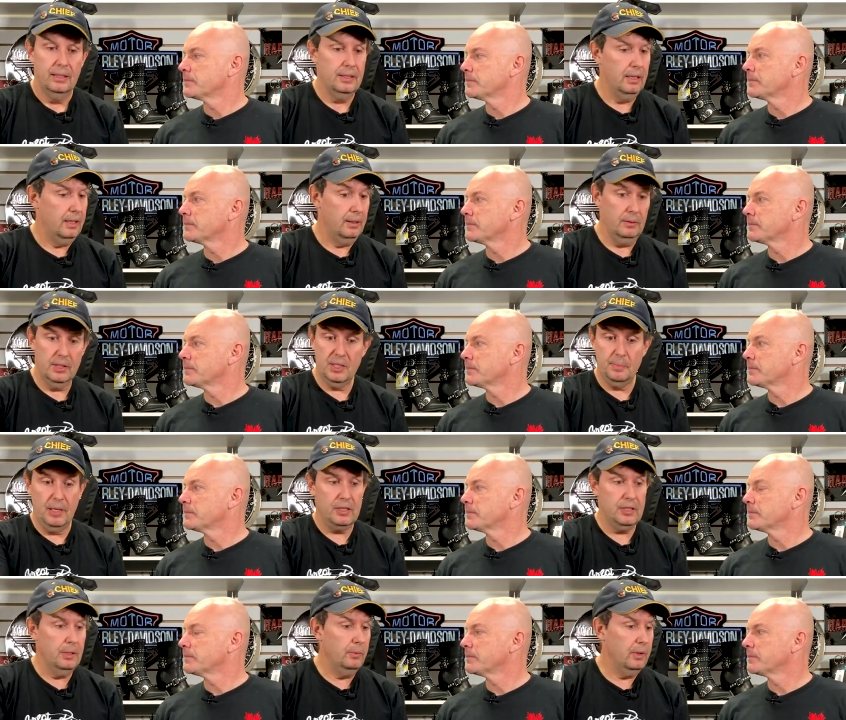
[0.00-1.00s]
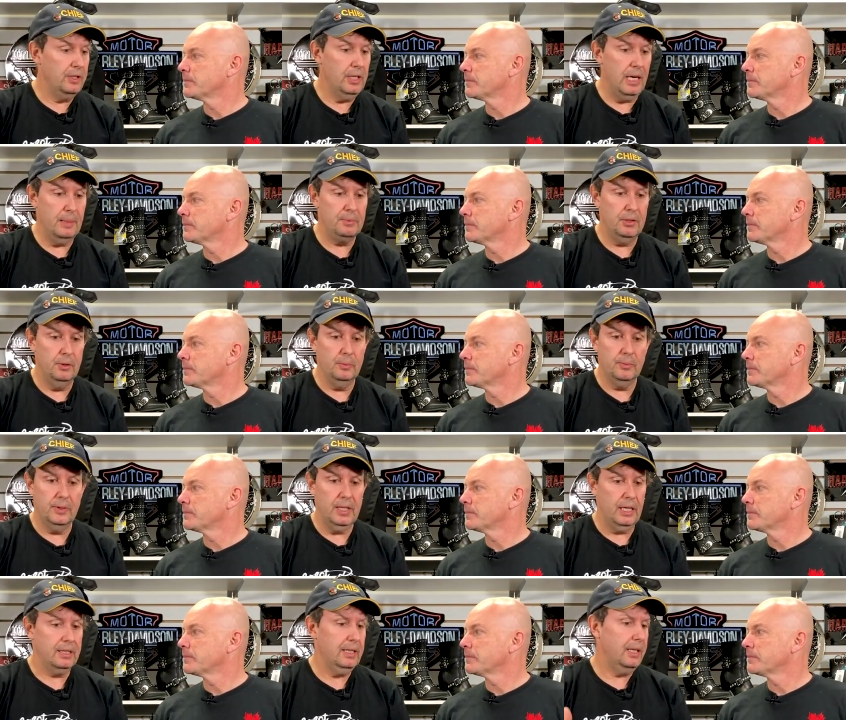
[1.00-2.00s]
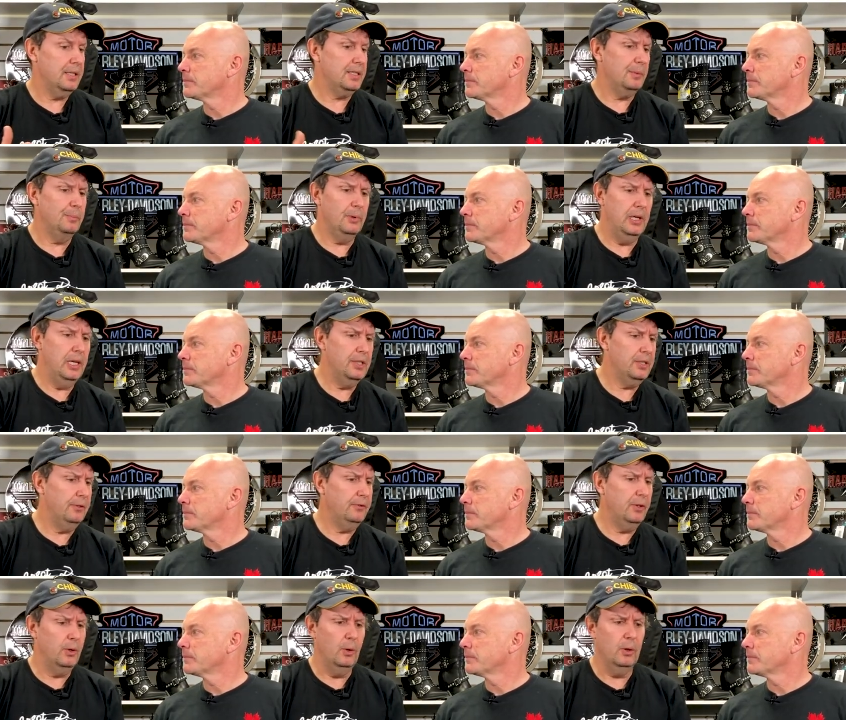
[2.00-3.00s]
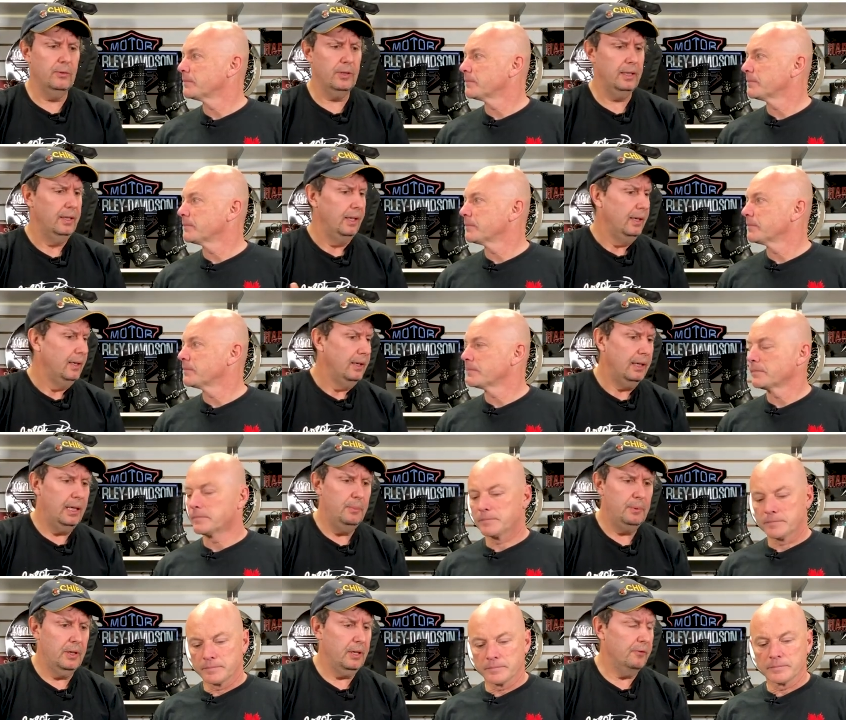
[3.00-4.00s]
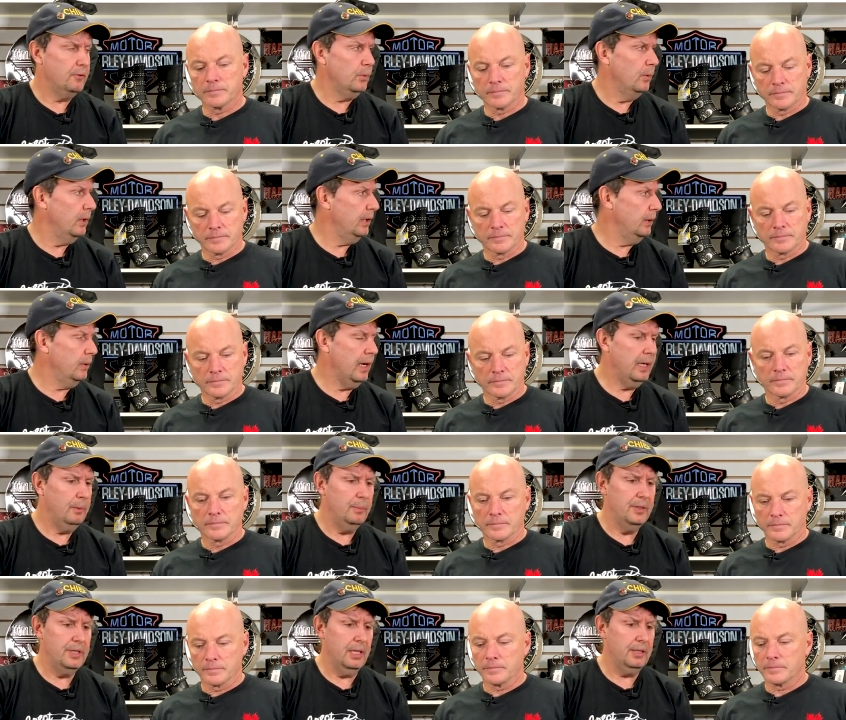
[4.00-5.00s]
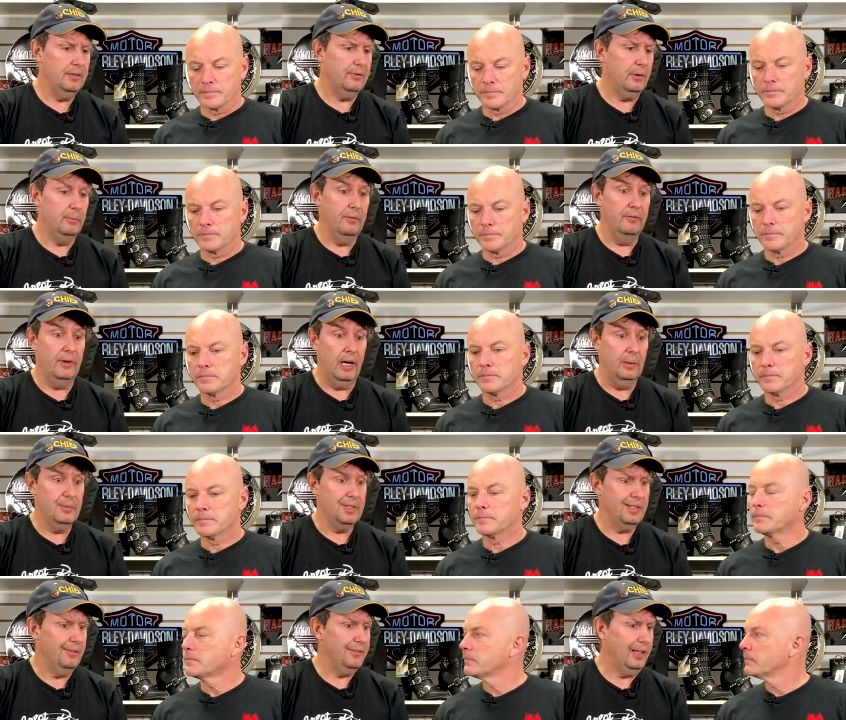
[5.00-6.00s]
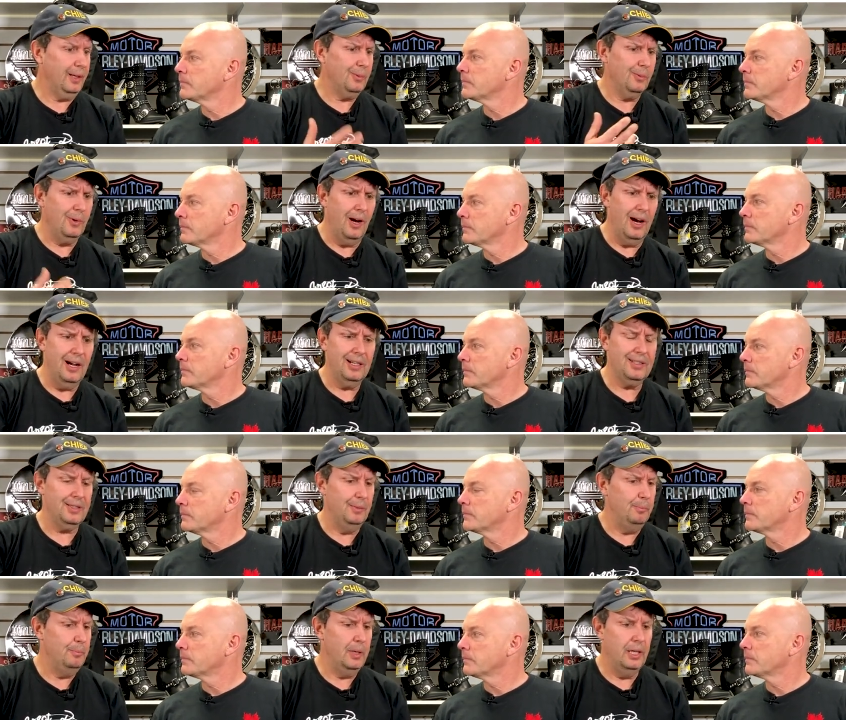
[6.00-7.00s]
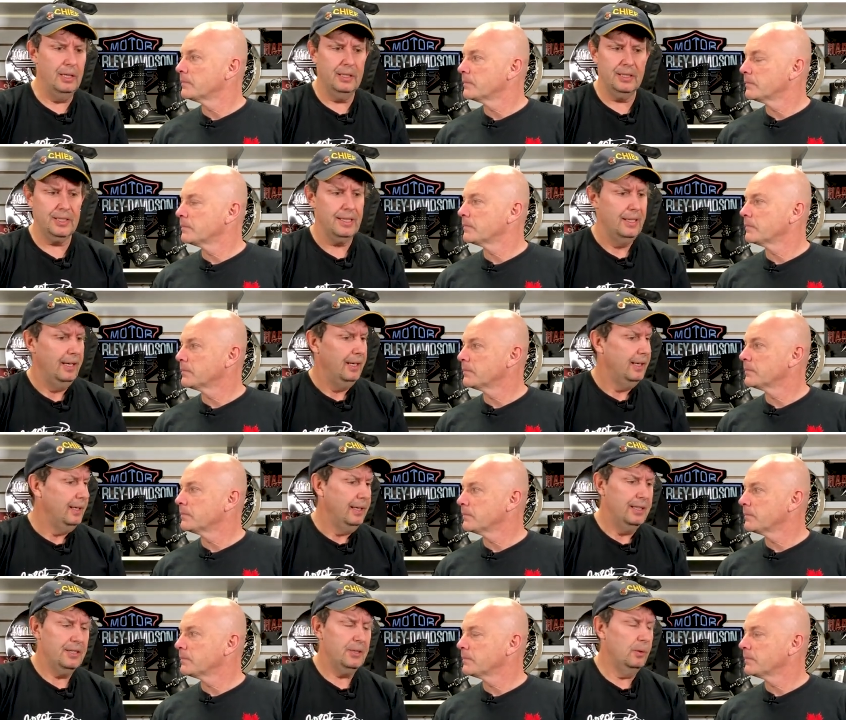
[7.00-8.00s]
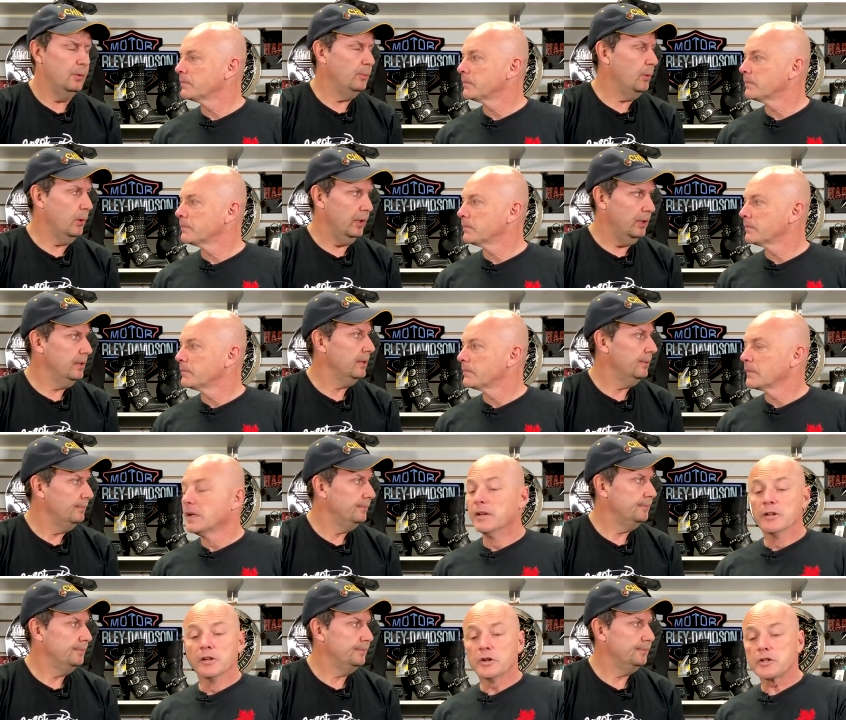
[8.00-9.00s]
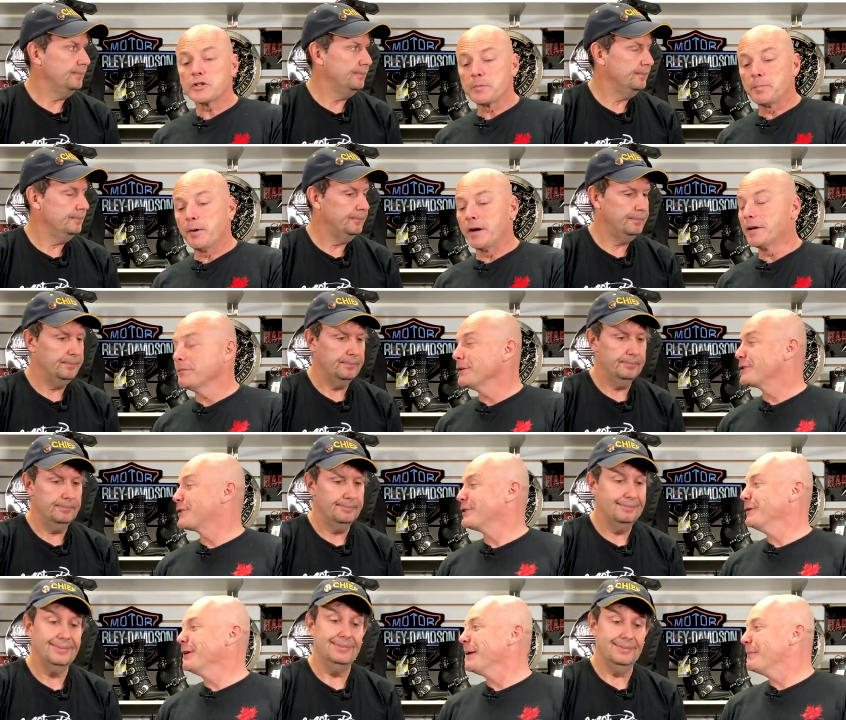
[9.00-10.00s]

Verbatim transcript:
Speaker 1: to, especially with chaps to protect against abrasion if you go over, keep you comfortable while you're riding, protect you from environment stuff like rocks and bugs so important.
Speaker 2: Looks are part of it too, and